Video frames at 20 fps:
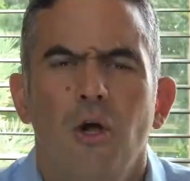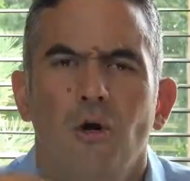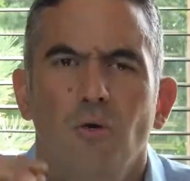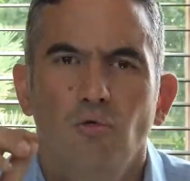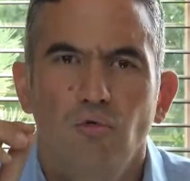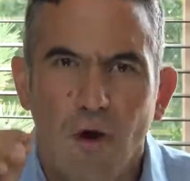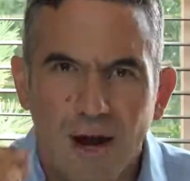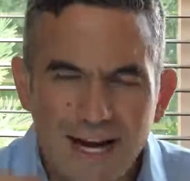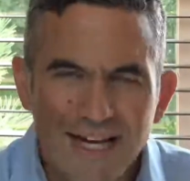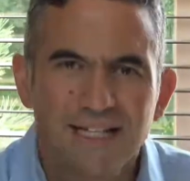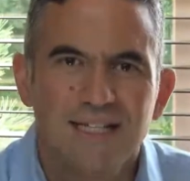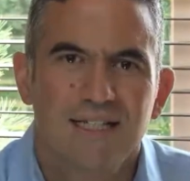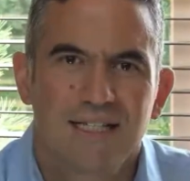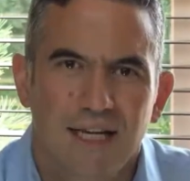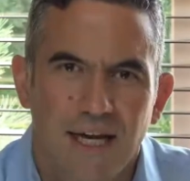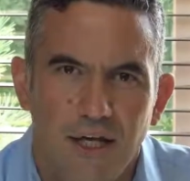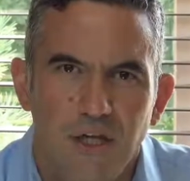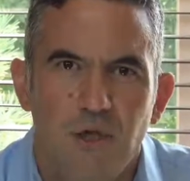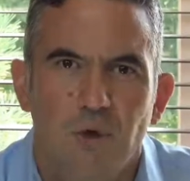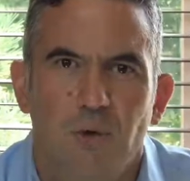Write a
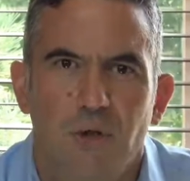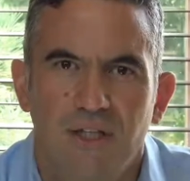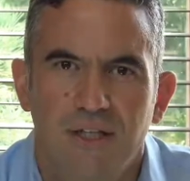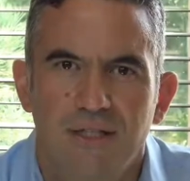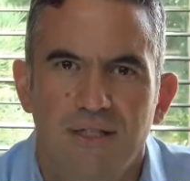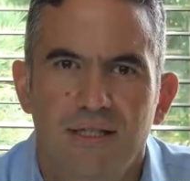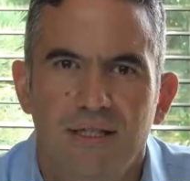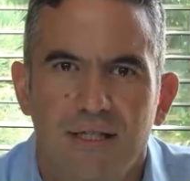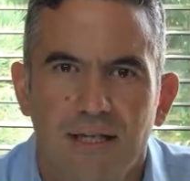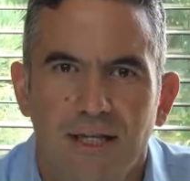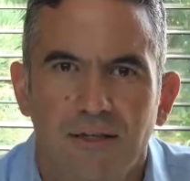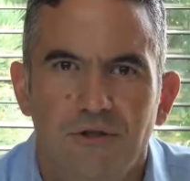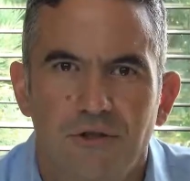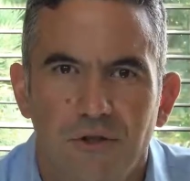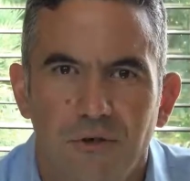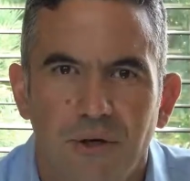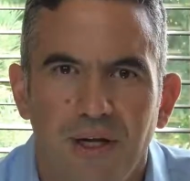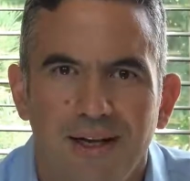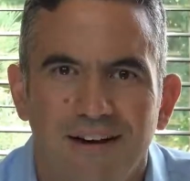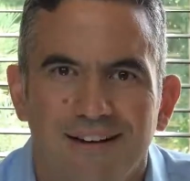schedule and stick
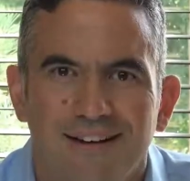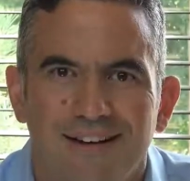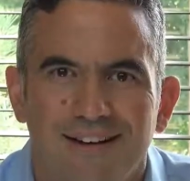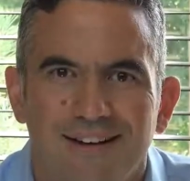to it.